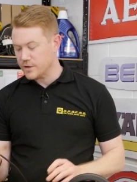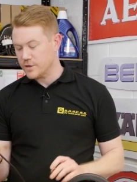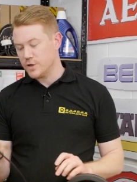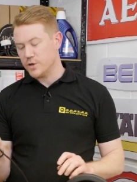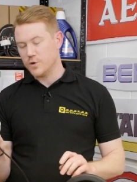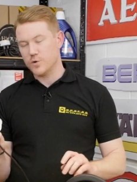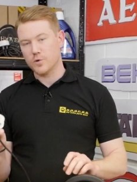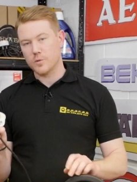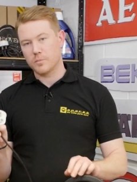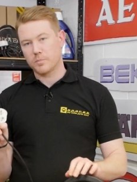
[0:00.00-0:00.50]

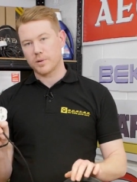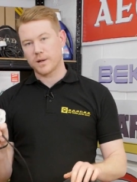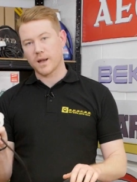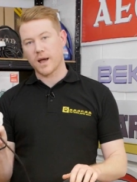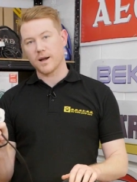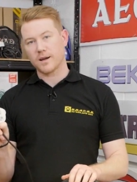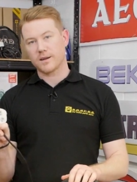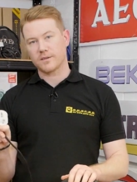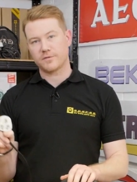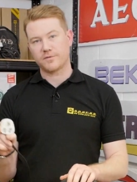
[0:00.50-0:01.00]
new
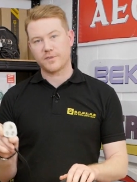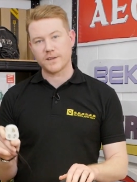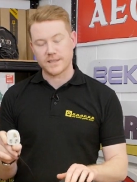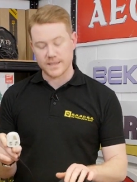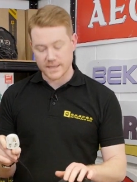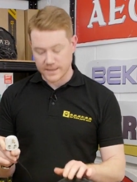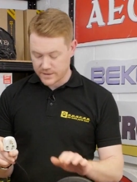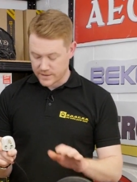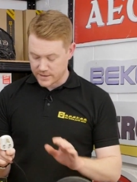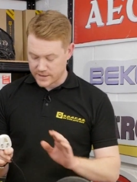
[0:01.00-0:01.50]
plug
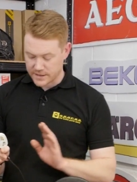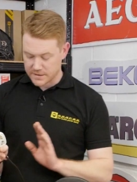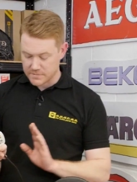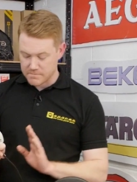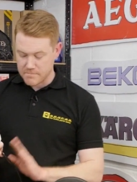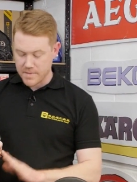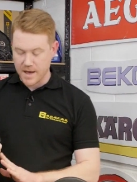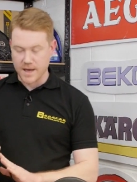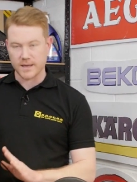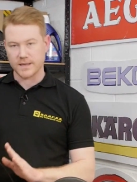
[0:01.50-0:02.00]
fitted to this
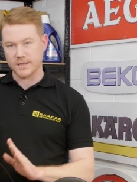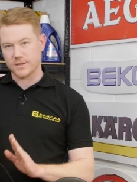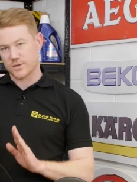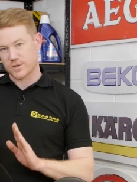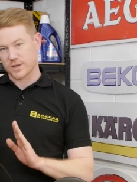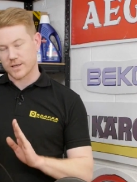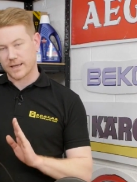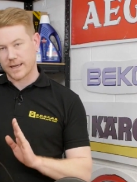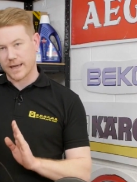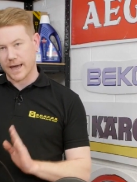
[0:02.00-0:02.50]

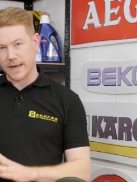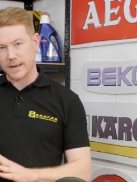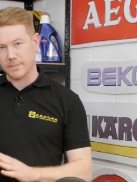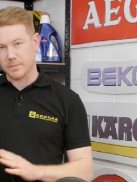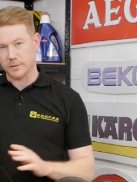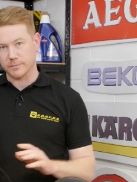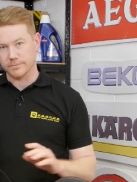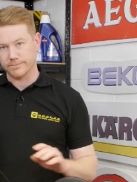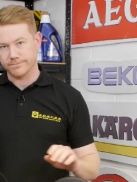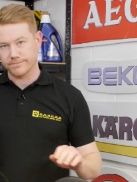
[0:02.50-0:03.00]
mains
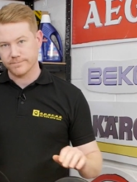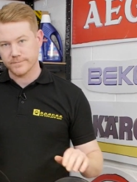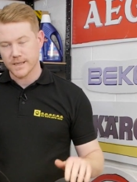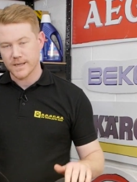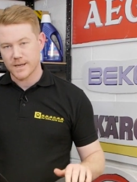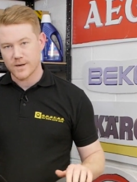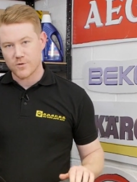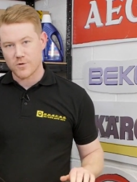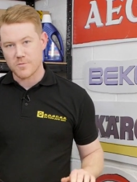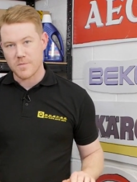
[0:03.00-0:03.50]
cable.
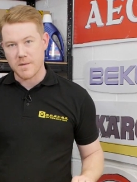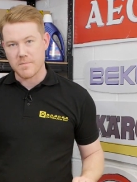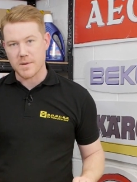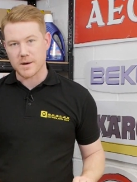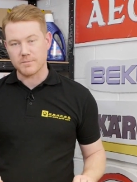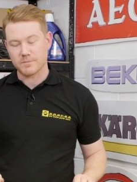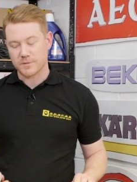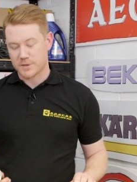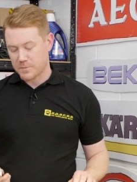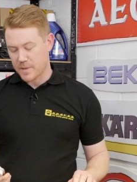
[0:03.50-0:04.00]

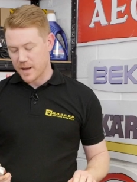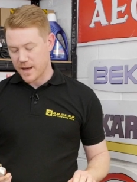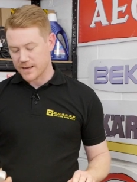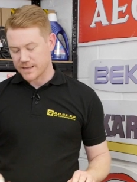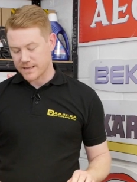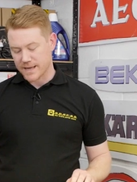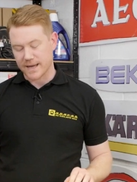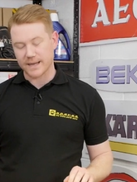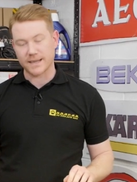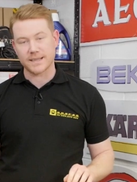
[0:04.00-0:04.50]
Remember,
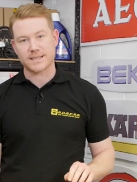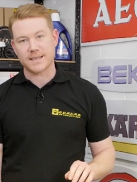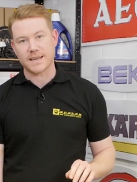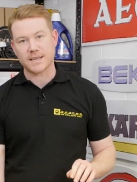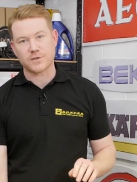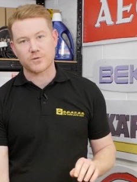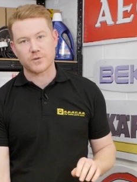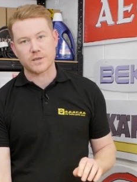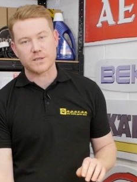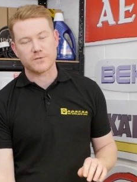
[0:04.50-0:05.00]
spares and
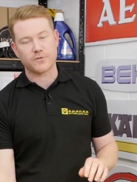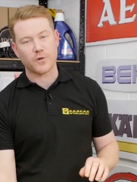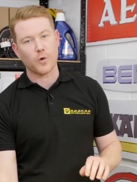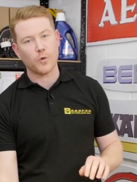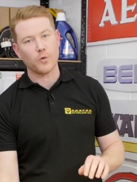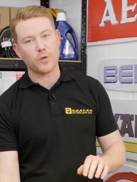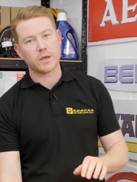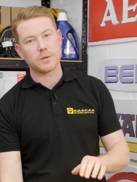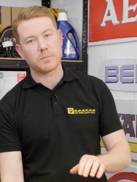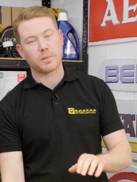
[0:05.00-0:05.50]
accessories for
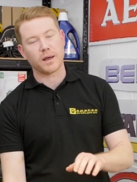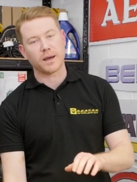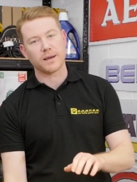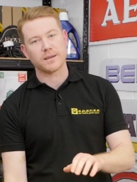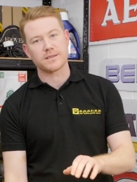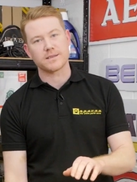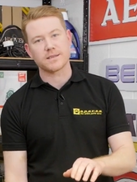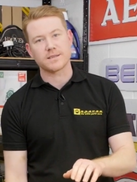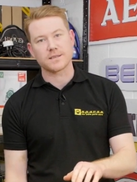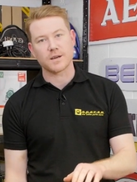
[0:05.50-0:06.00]
all the
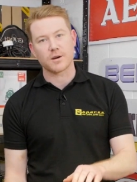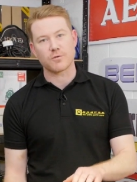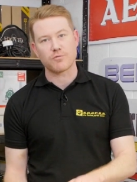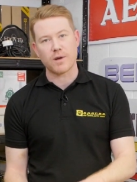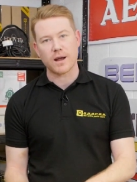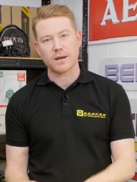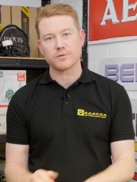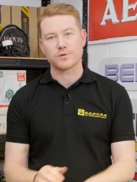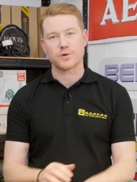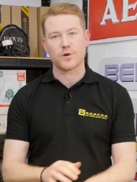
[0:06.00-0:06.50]
appliances
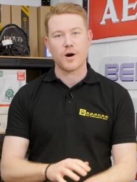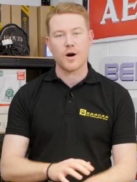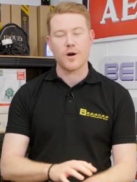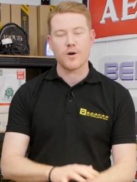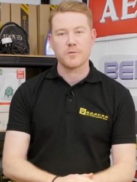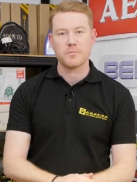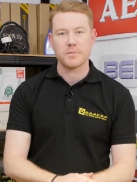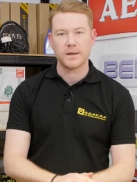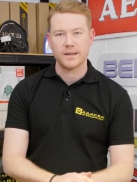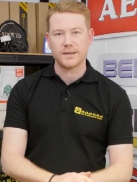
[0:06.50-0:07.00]
around your
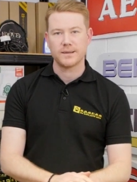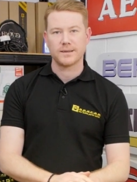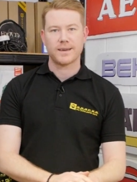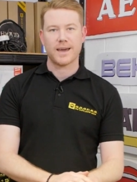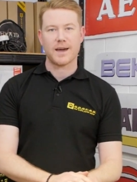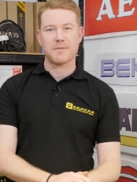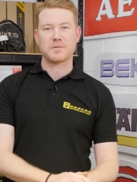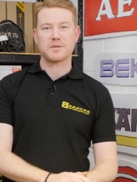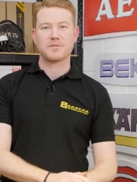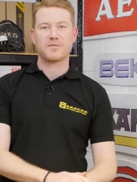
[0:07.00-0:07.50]
home
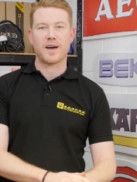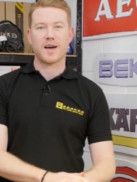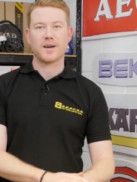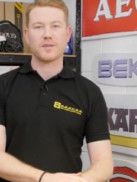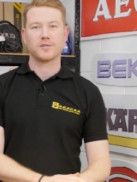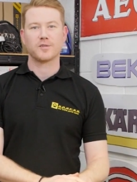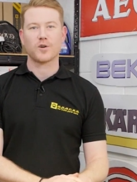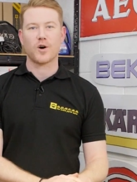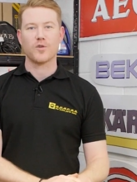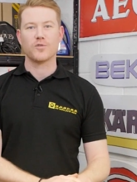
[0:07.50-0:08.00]
can be
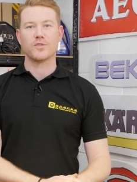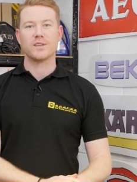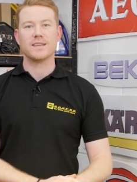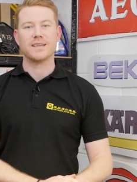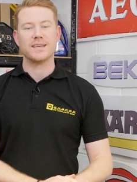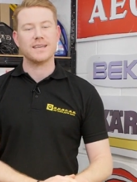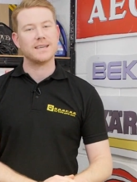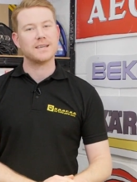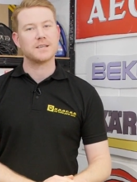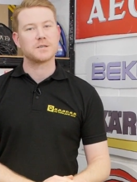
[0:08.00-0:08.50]
found on the
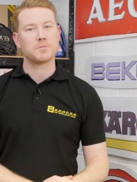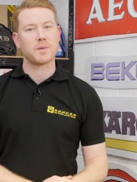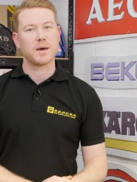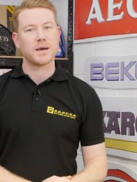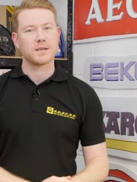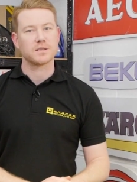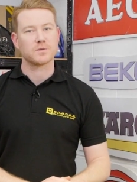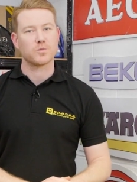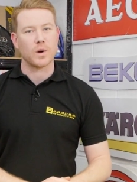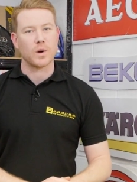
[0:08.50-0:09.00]
eSpares